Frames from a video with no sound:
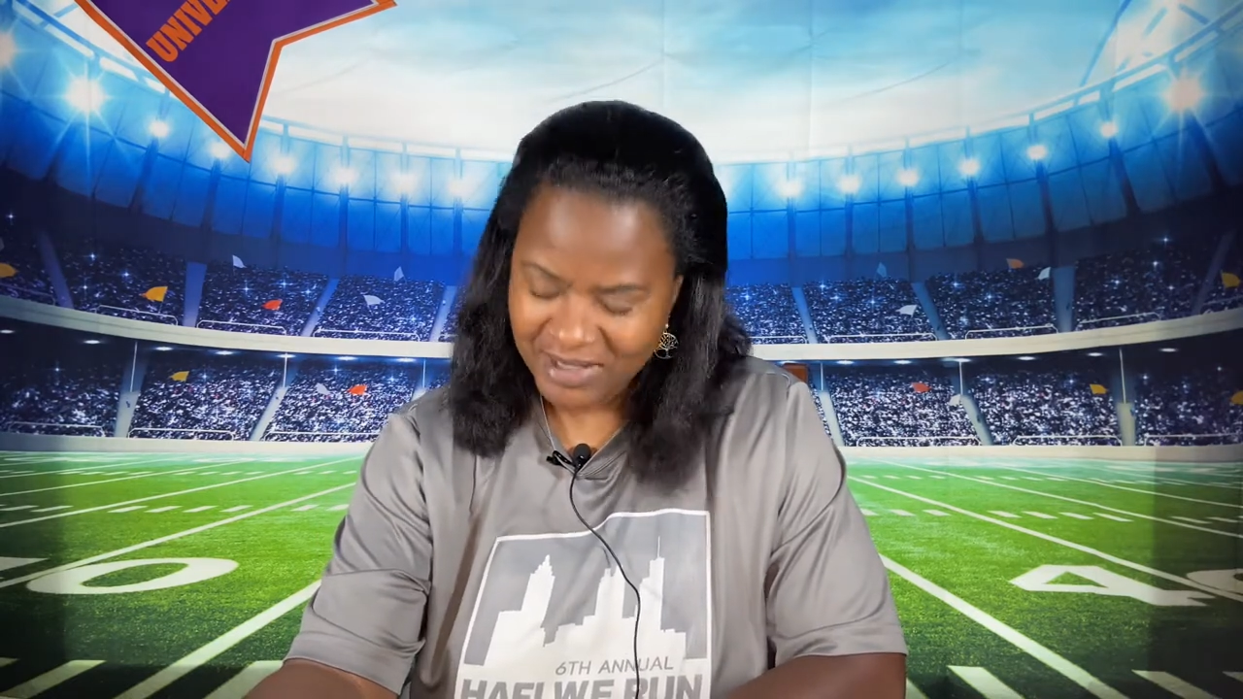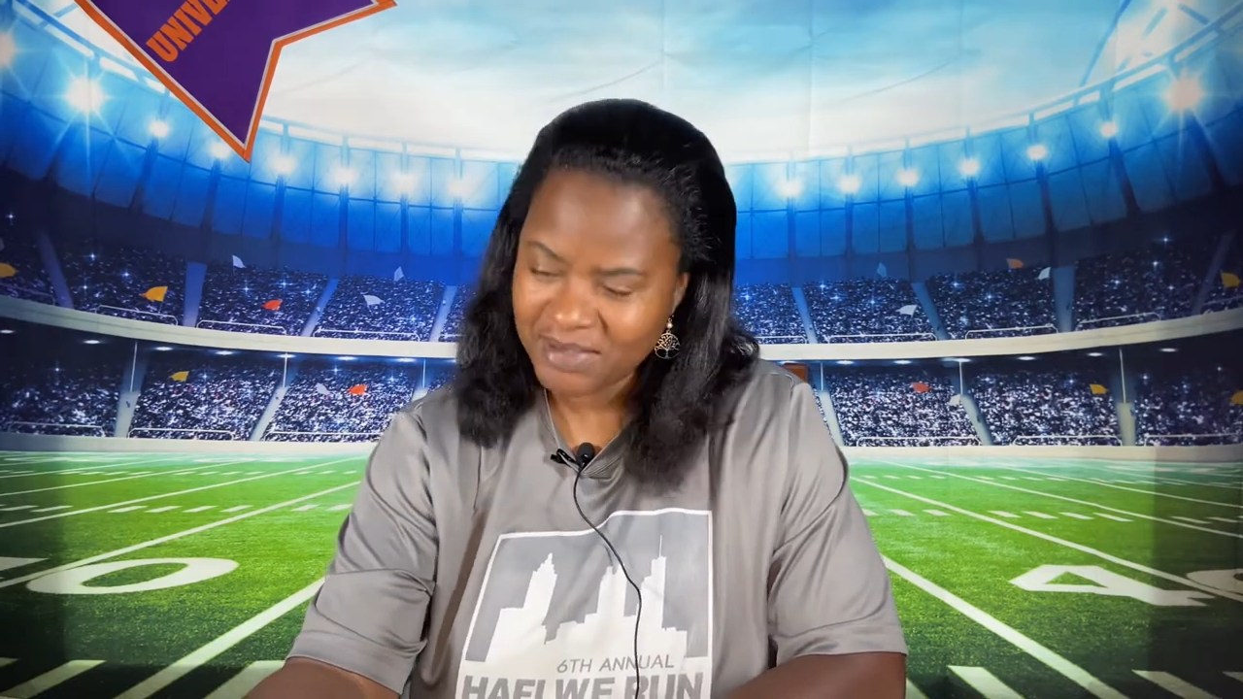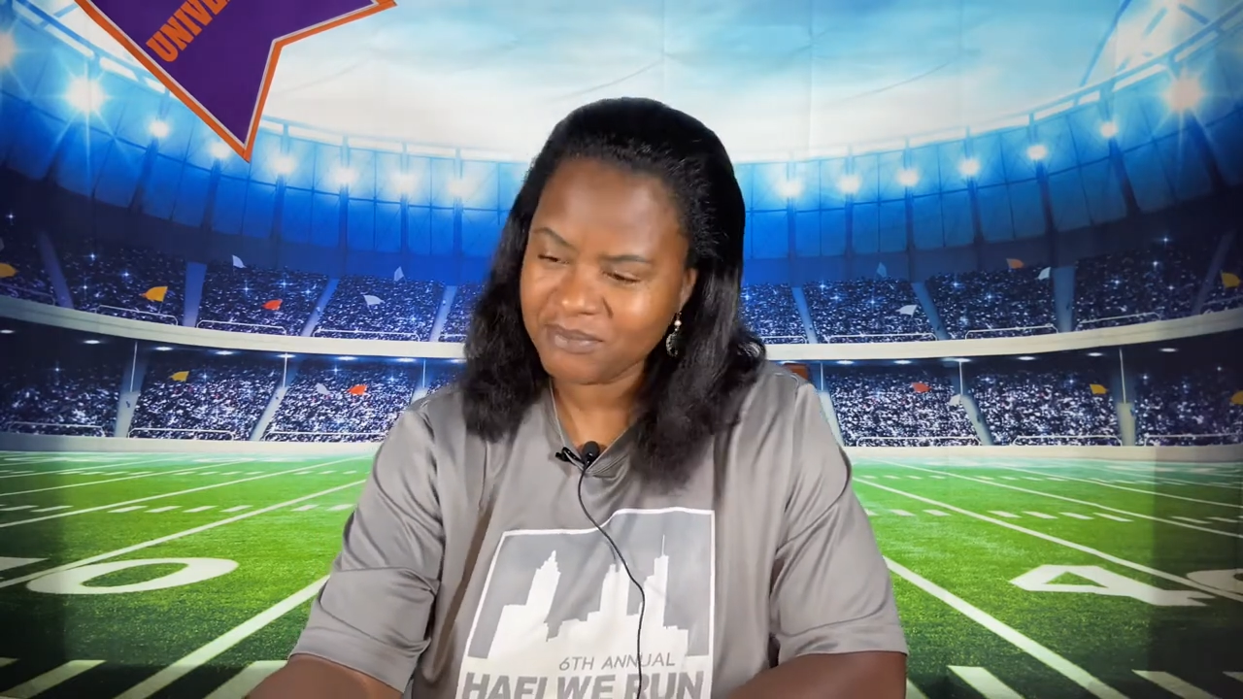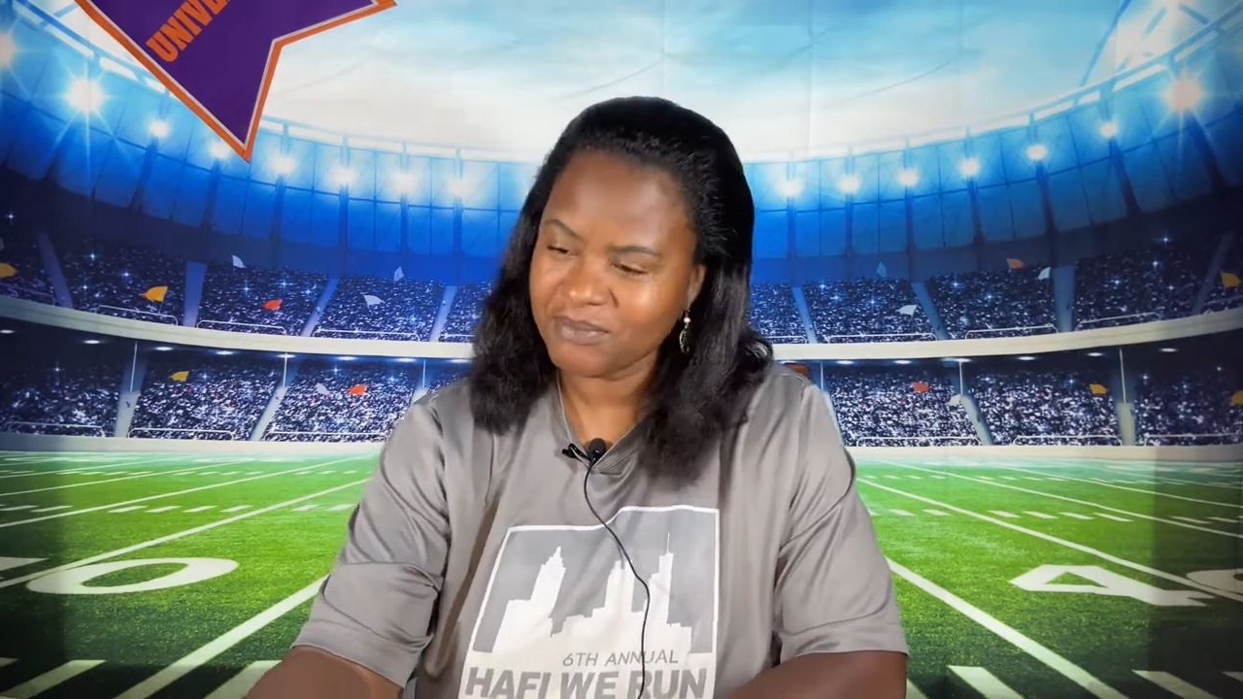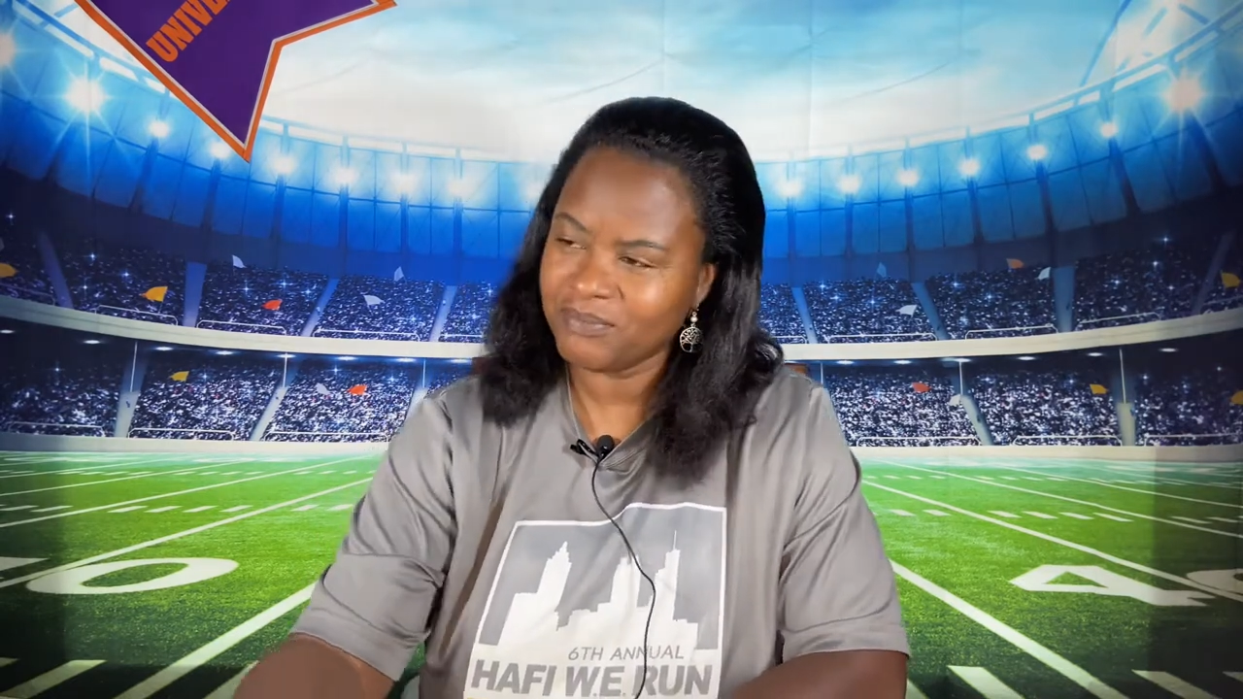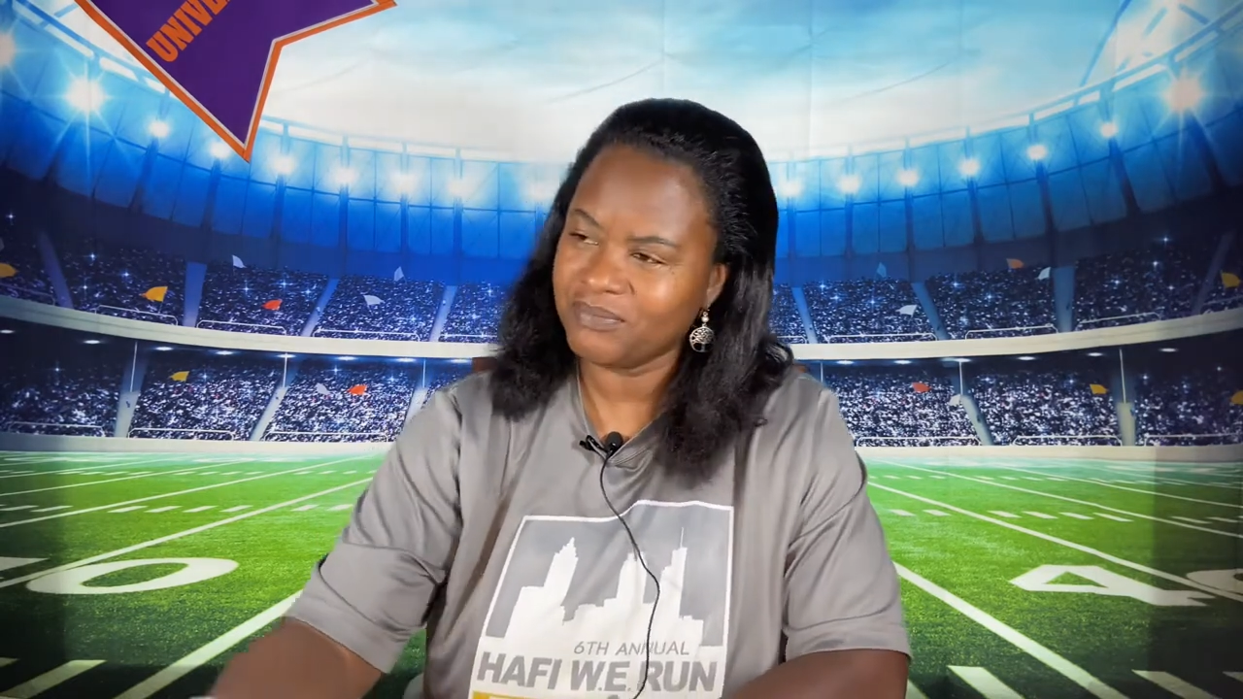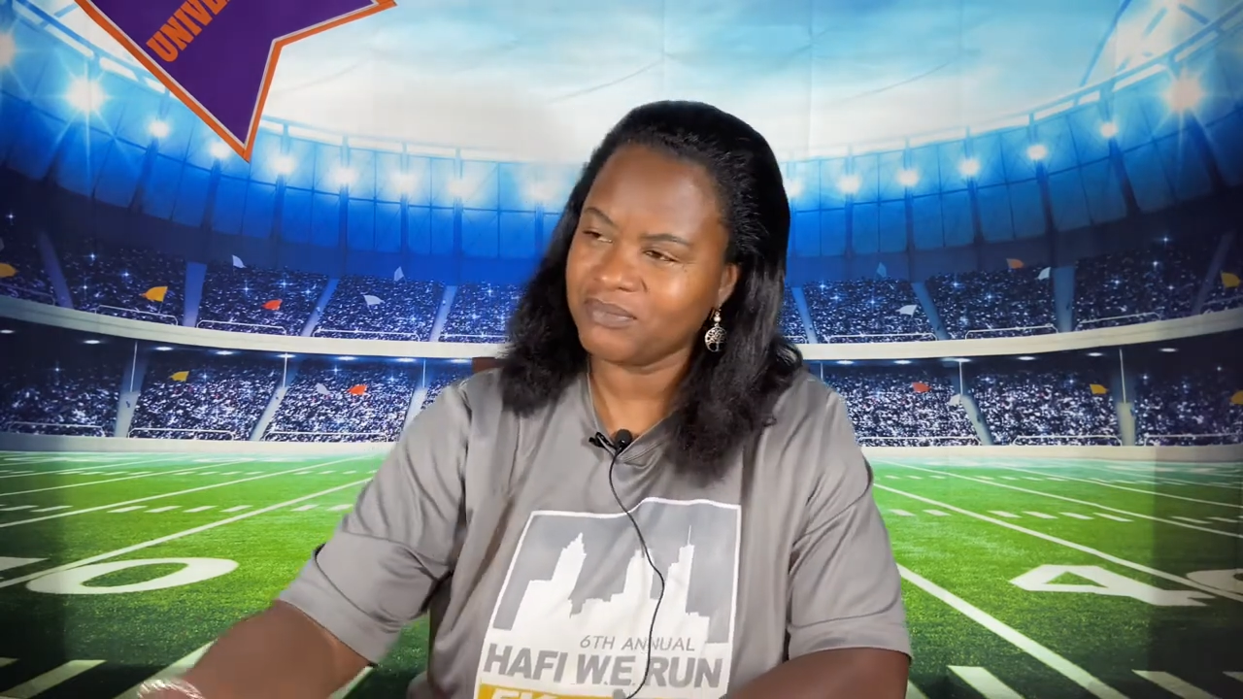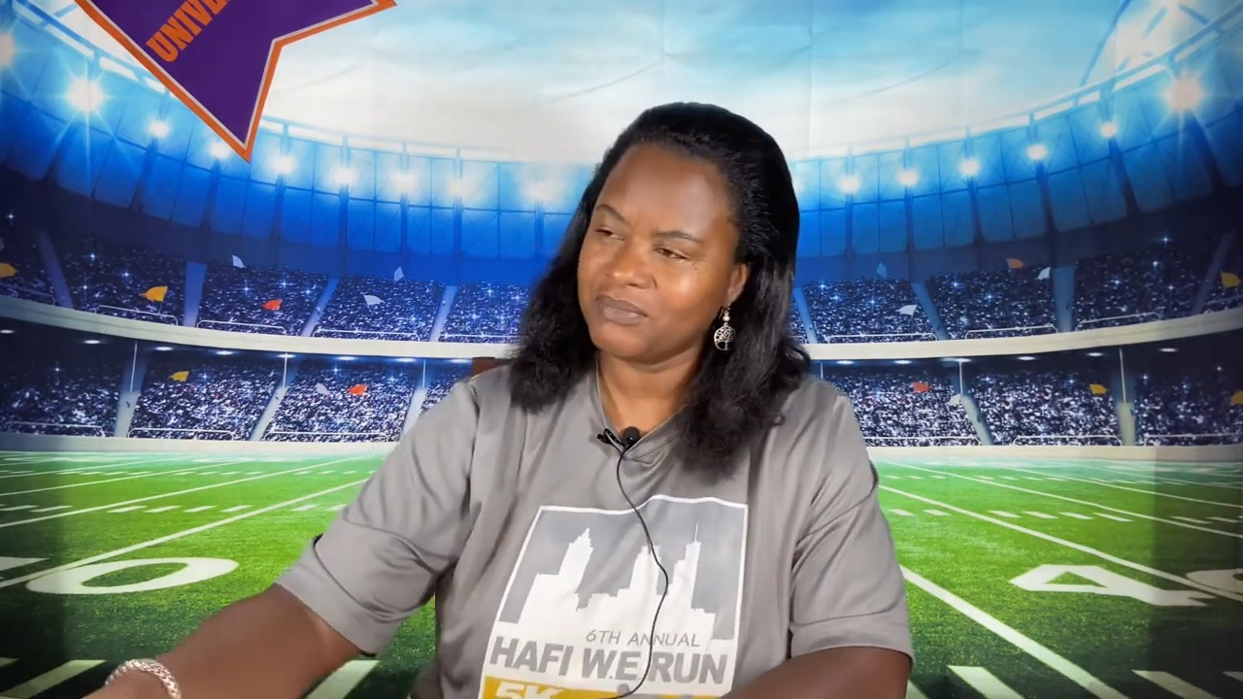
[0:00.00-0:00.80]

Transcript: up?